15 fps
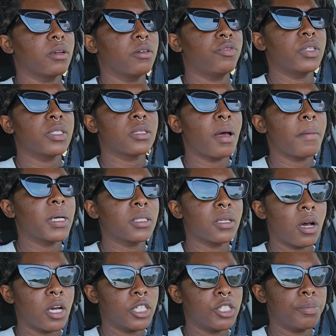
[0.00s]
for
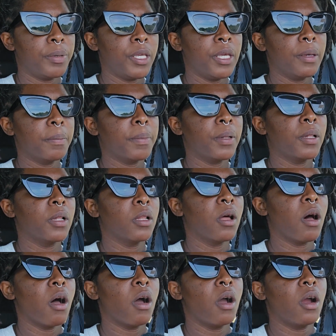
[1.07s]
sabotage people,
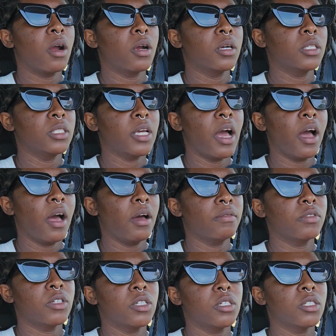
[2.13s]
or you have
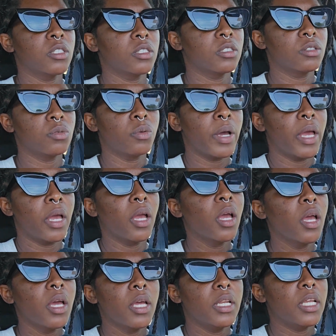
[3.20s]
nurses where
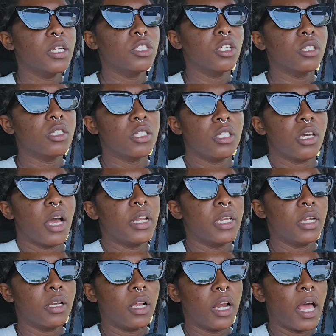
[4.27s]
they just see you and
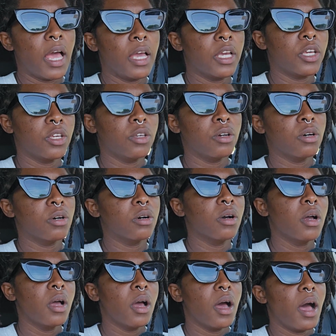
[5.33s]
they not like you,
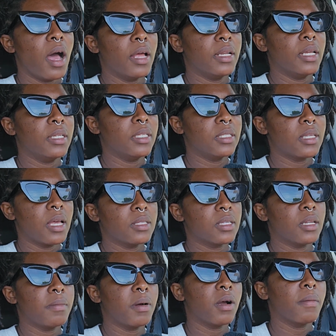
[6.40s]
and then decide to
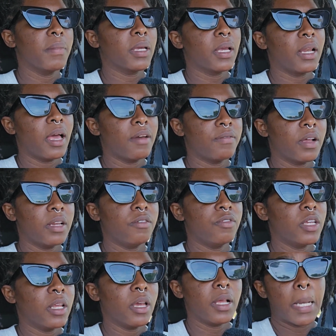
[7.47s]
them are gonna make your life a
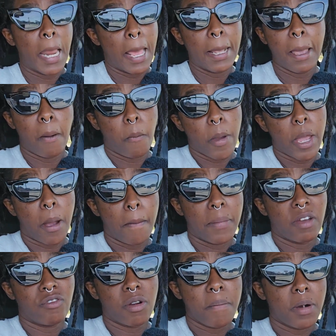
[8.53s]
living hell. Like then wake up
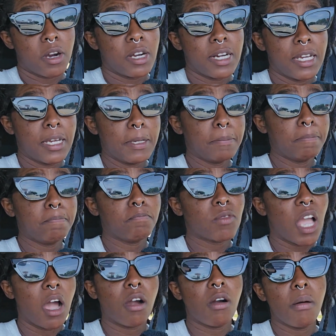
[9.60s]
every morning
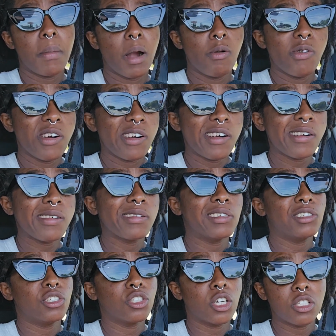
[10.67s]
and come at work
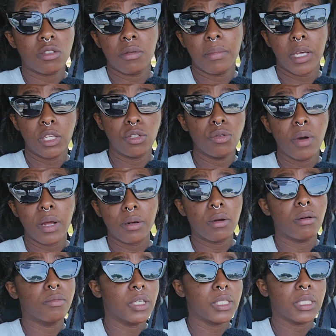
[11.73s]
just to make you
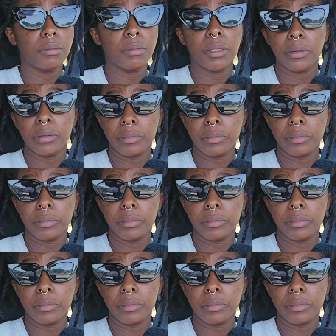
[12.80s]
uncomfortable.